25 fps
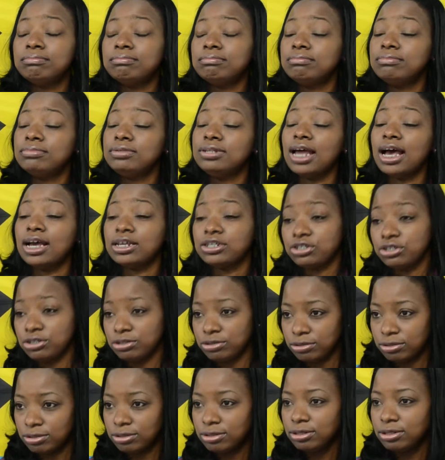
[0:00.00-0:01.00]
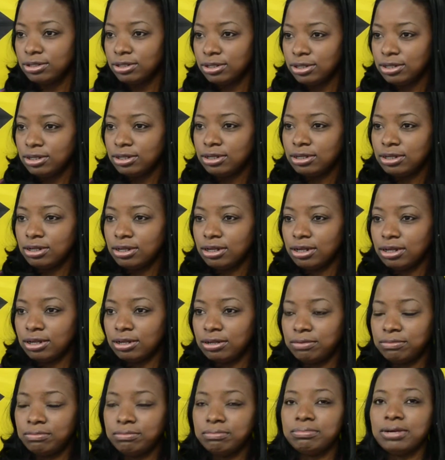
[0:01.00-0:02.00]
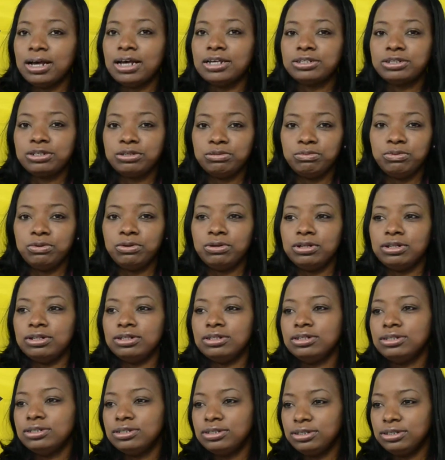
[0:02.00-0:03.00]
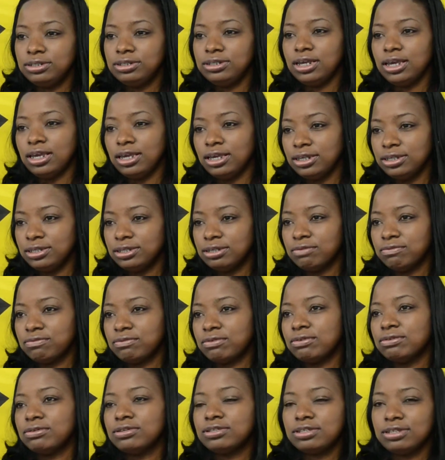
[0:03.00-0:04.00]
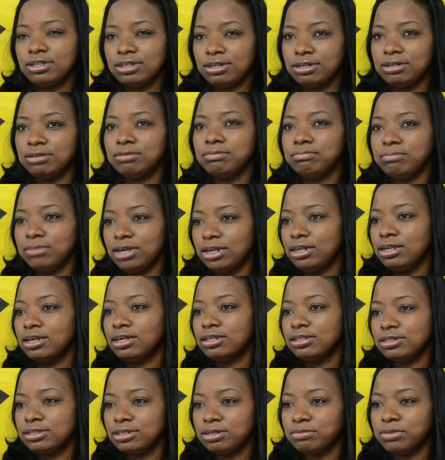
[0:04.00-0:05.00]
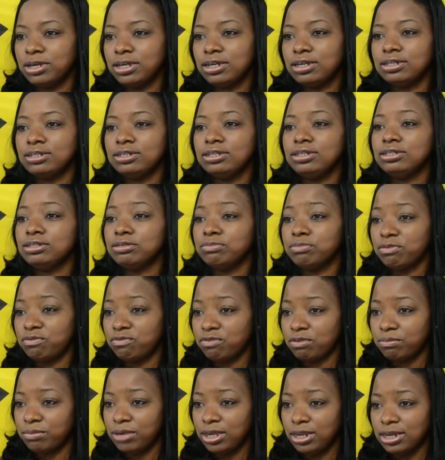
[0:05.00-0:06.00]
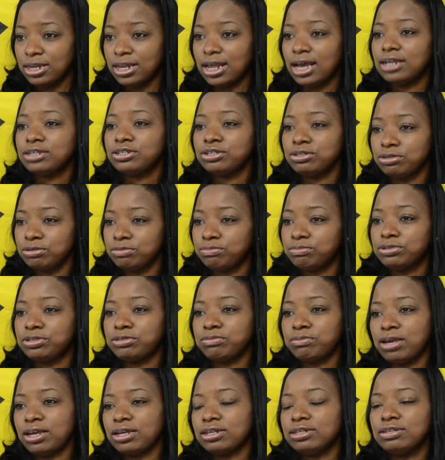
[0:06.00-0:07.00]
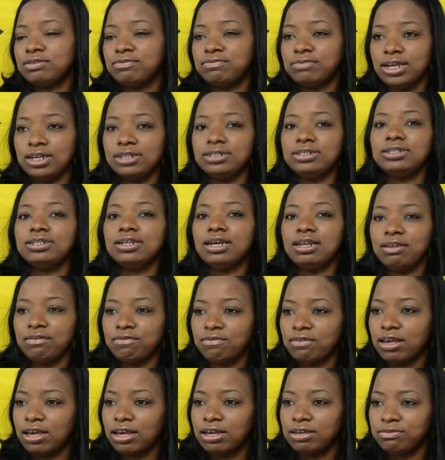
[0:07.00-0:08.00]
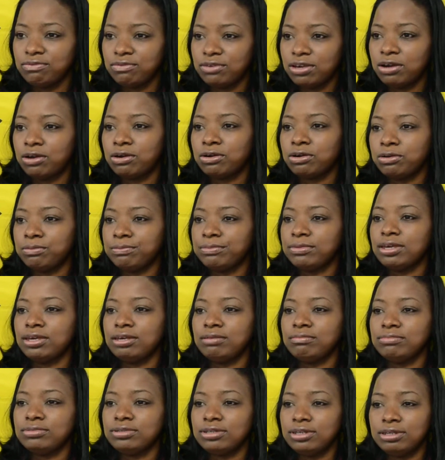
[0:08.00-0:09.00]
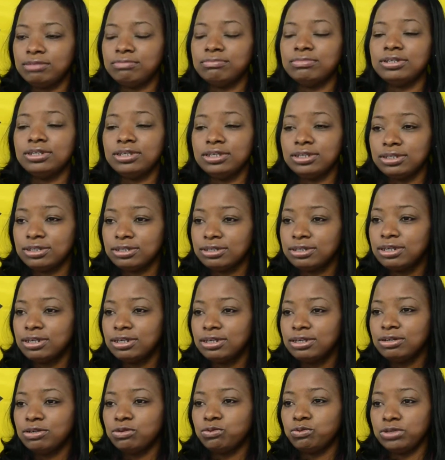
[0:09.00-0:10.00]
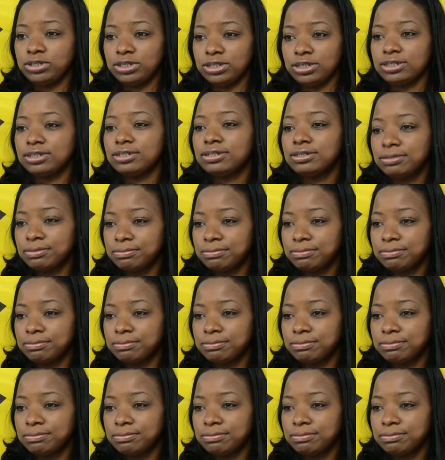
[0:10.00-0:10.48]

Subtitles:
national basketball days. Of course, there are many others in my collegiate, but from a national perspective, 1995 CARICOM games in Belize was it.